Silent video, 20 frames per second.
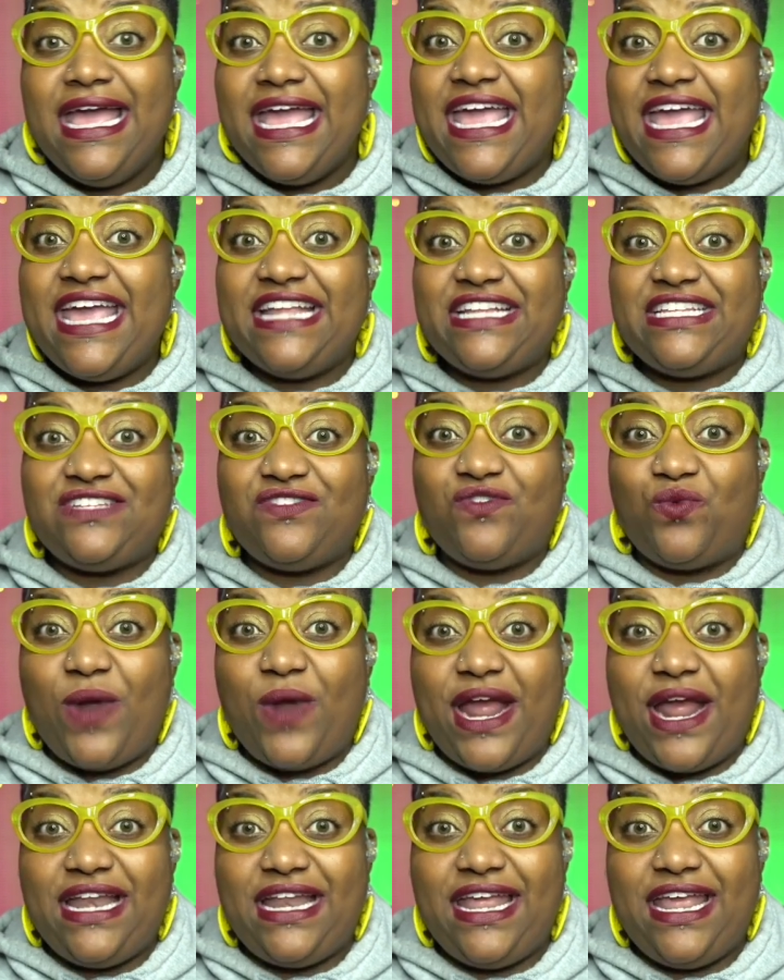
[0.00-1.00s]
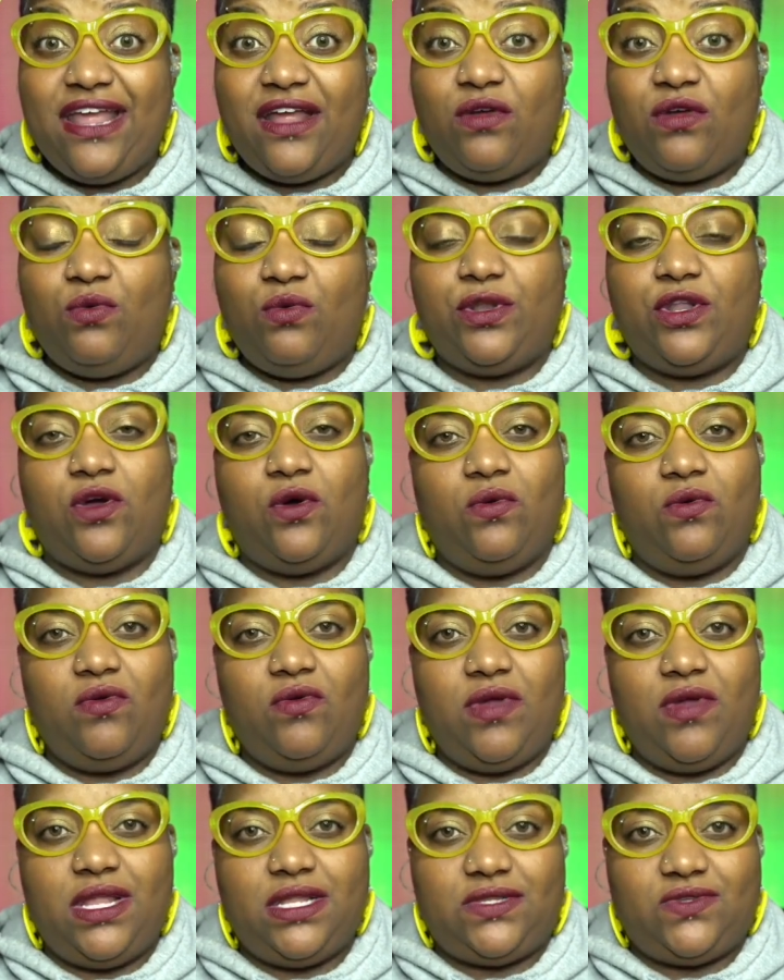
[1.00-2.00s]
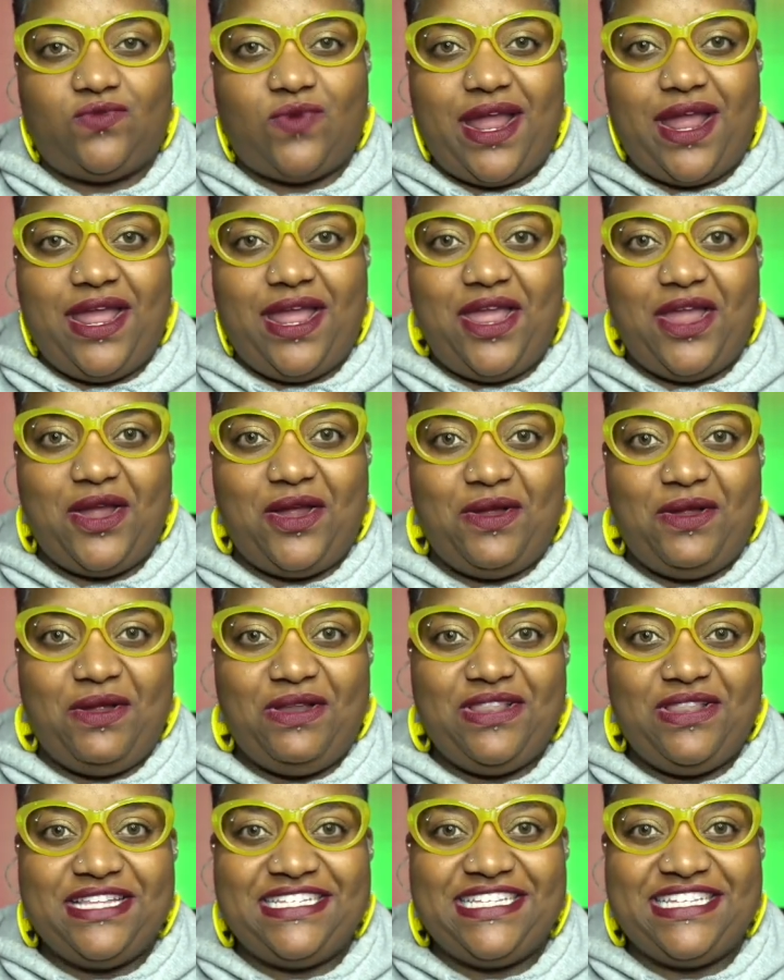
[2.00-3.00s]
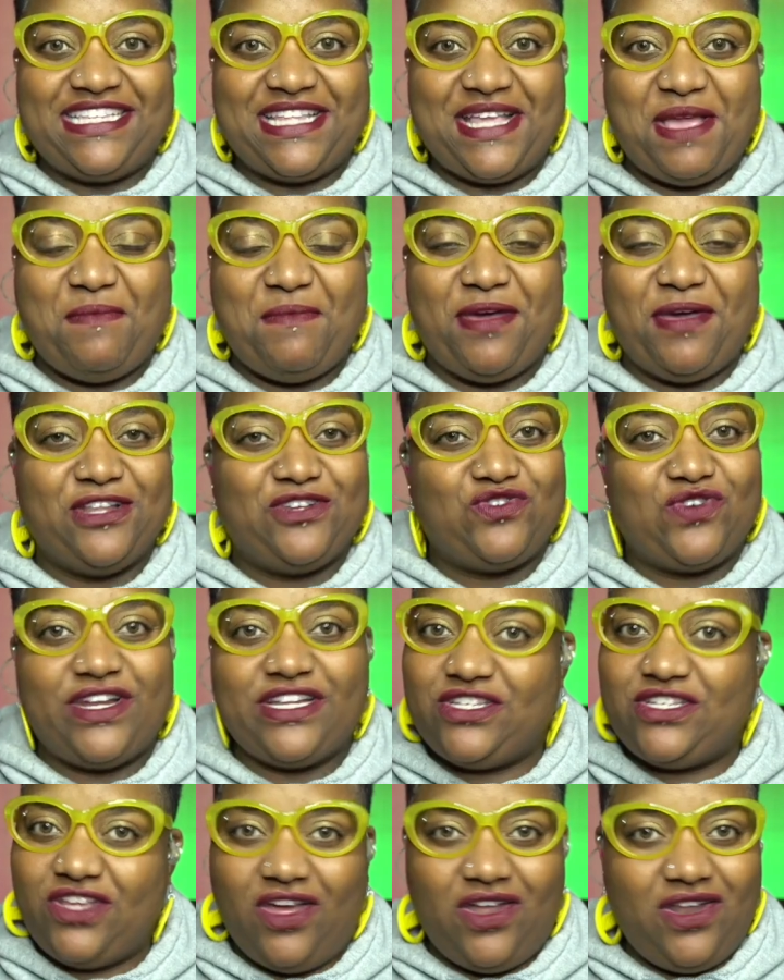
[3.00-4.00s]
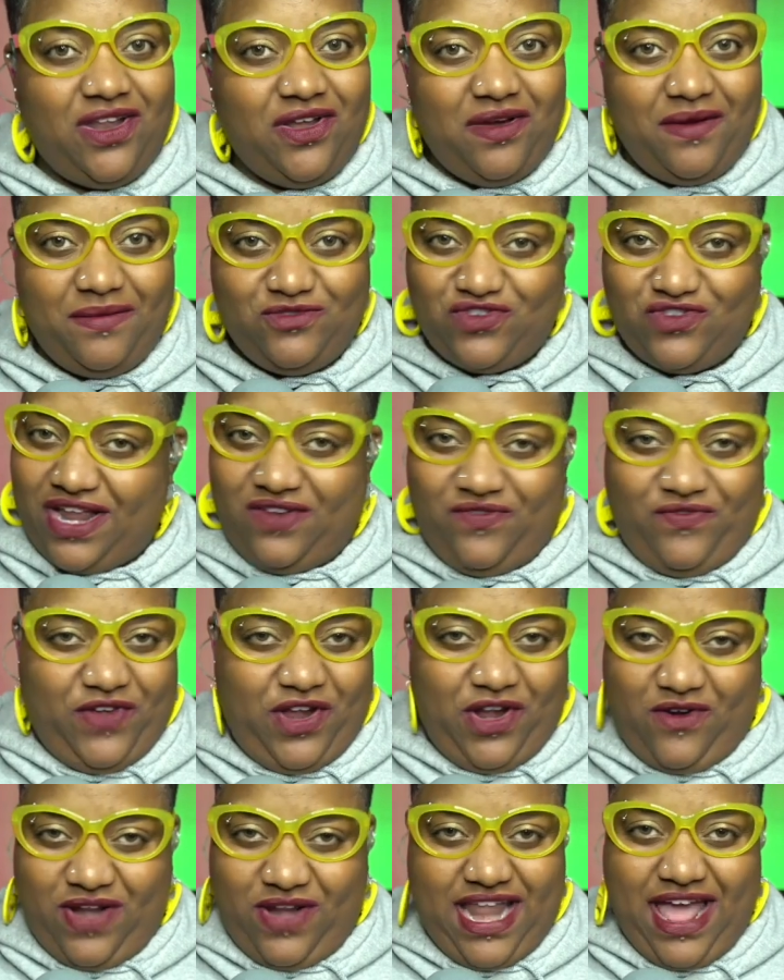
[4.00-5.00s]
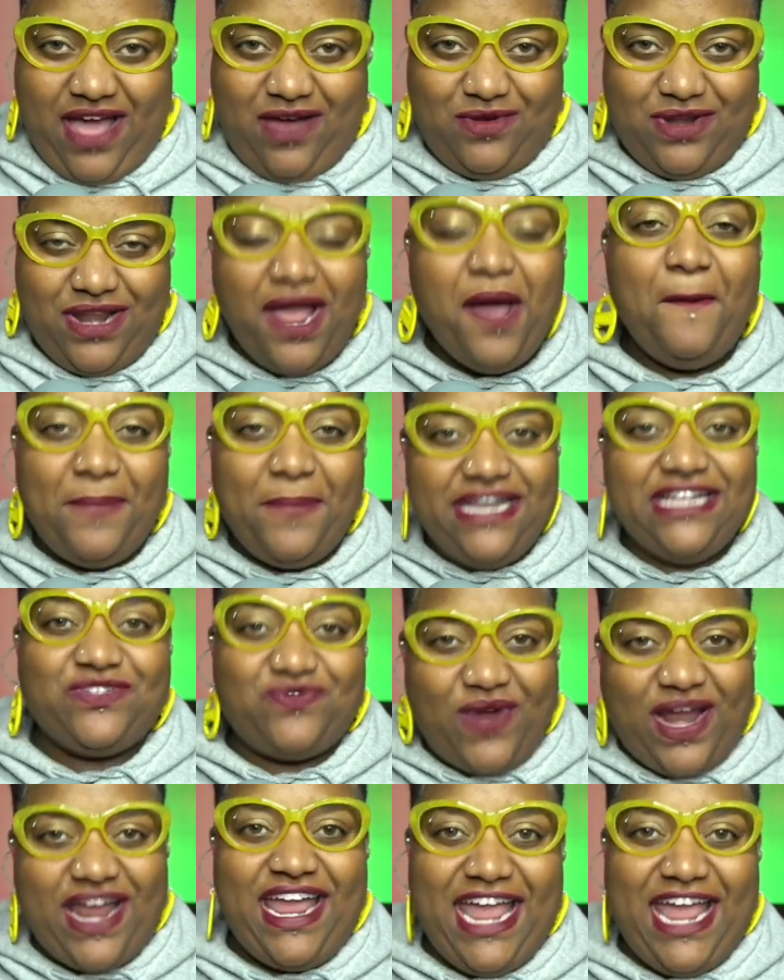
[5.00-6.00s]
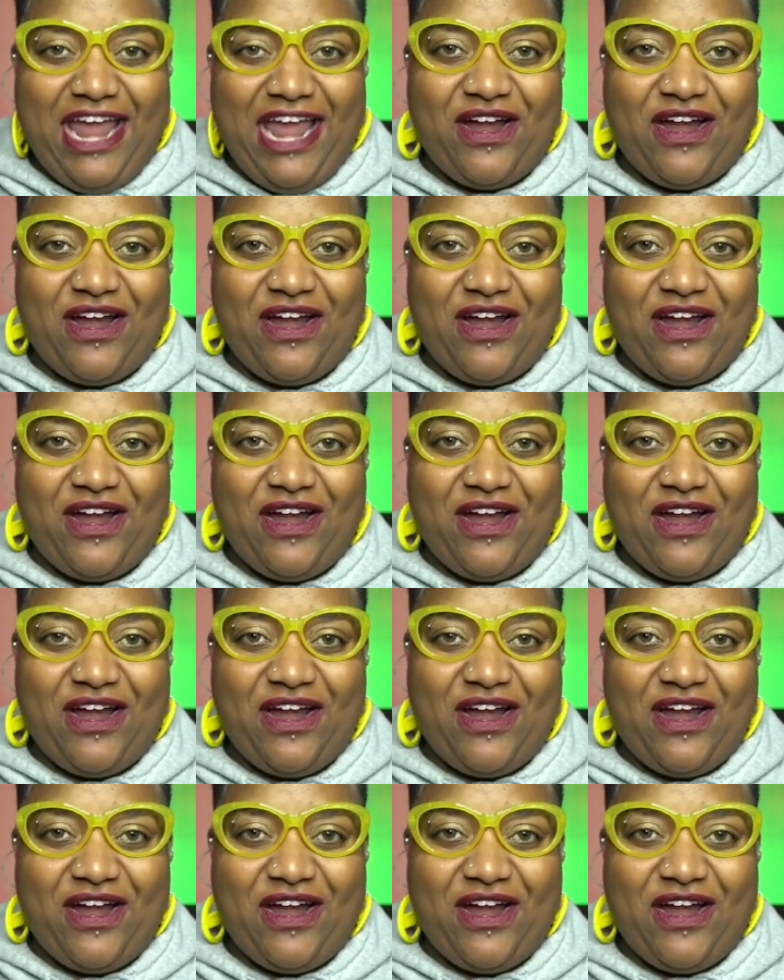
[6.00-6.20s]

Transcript: It's right here. Oh, no. It's right here. This is the email address. Y'all know I'm trying to figure it out, but it's right here.